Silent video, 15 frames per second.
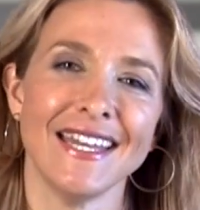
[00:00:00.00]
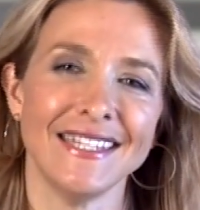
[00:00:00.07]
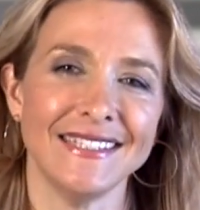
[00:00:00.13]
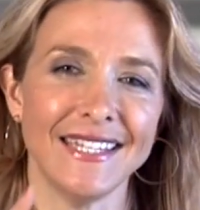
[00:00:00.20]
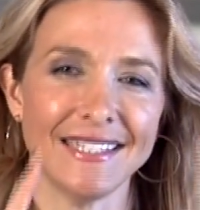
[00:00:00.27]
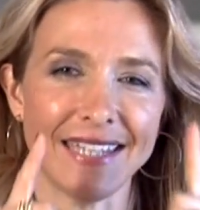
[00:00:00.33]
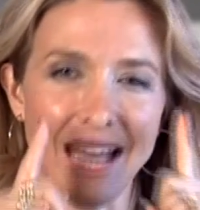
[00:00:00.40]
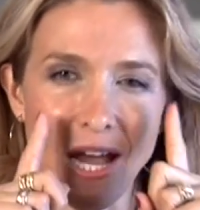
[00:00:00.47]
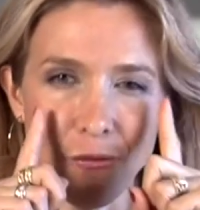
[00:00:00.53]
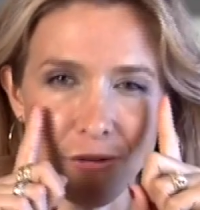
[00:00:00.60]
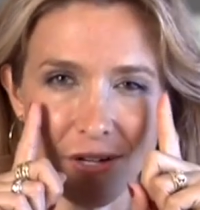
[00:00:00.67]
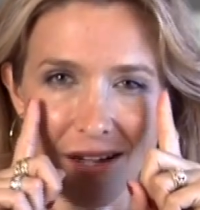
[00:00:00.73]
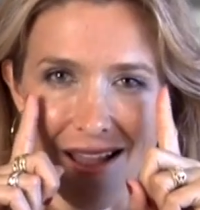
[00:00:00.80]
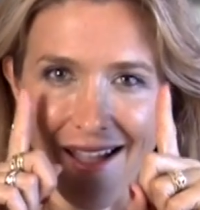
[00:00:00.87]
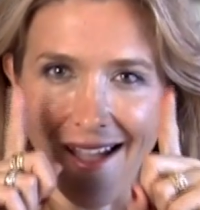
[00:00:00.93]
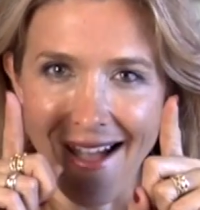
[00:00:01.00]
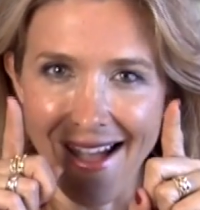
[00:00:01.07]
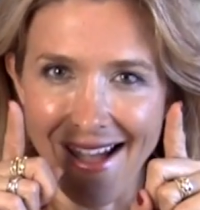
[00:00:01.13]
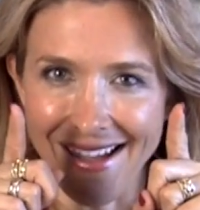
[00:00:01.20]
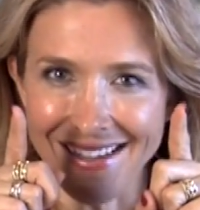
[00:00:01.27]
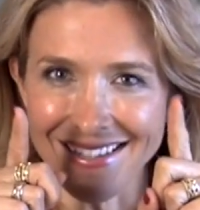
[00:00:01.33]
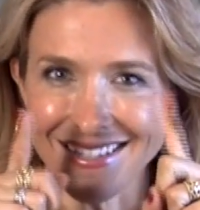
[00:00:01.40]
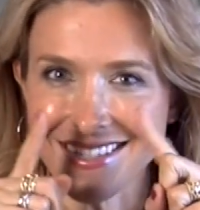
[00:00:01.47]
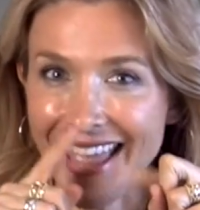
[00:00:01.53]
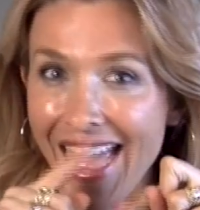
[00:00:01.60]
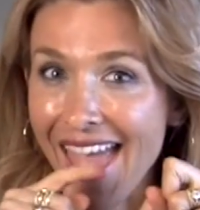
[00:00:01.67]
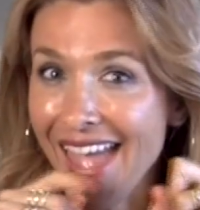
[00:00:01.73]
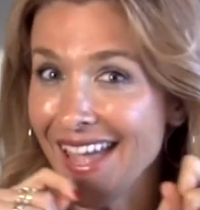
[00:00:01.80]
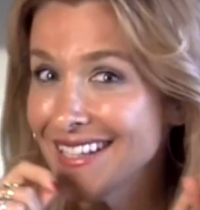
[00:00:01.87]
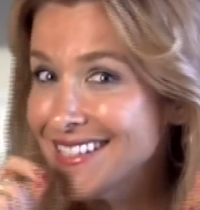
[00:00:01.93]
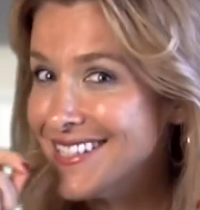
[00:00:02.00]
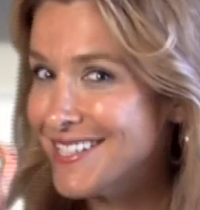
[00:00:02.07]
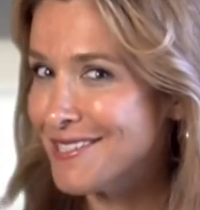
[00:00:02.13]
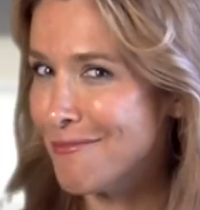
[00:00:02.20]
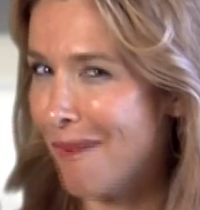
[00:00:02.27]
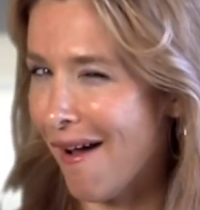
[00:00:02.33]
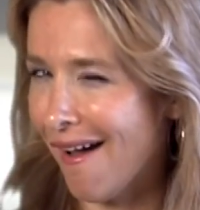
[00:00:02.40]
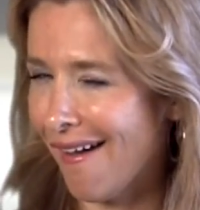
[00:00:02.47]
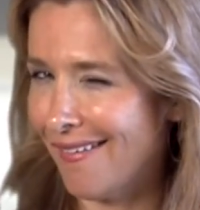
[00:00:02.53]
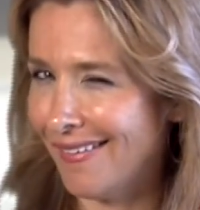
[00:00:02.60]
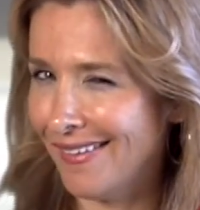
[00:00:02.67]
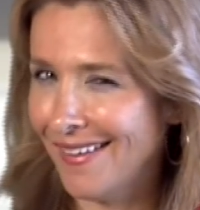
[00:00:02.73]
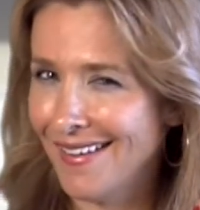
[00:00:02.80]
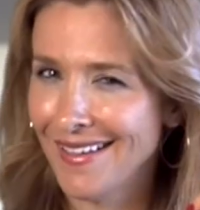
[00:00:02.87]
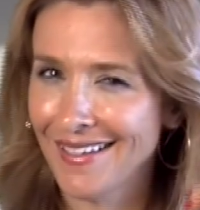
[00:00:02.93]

that our eyes and smile